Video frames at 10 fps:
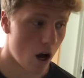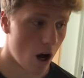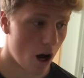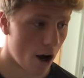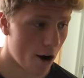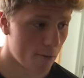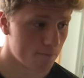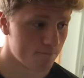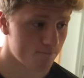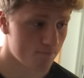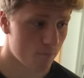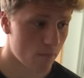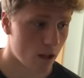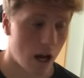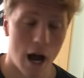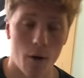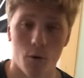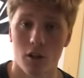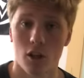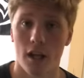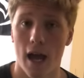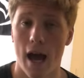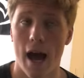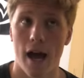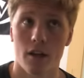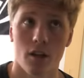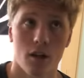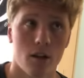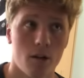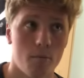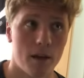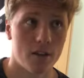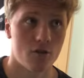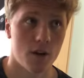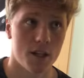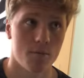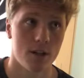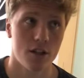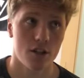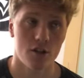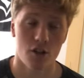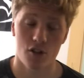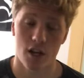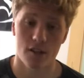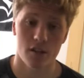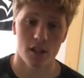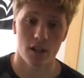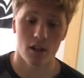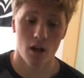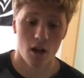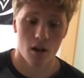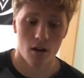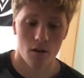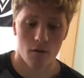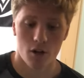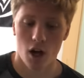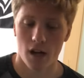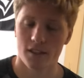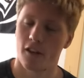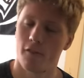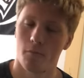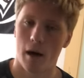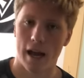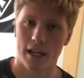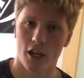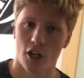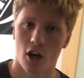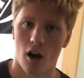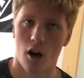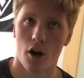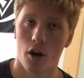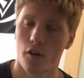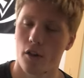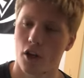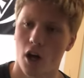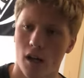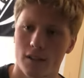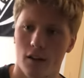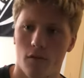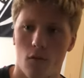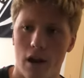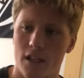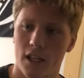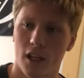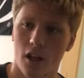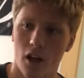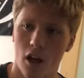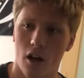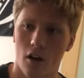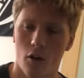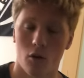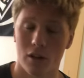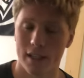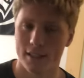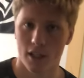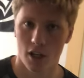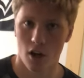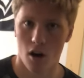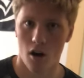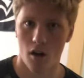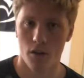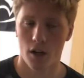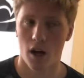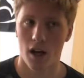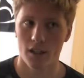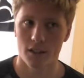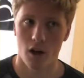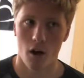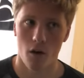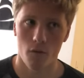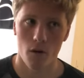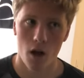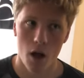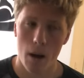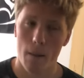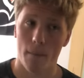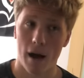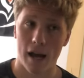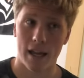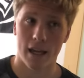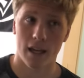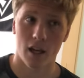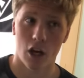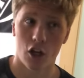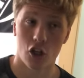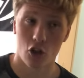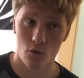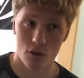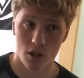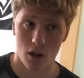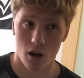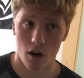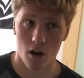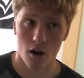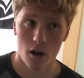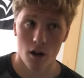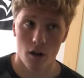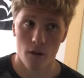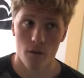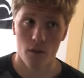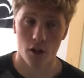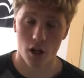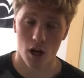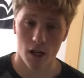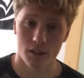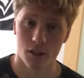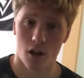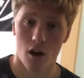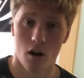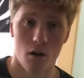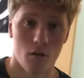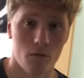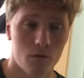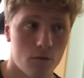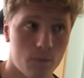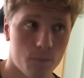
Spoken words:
I would look at means of transportation such as the cost of buying a car, the cost of renting or leasing a car, the cost of buying a used car, the cost of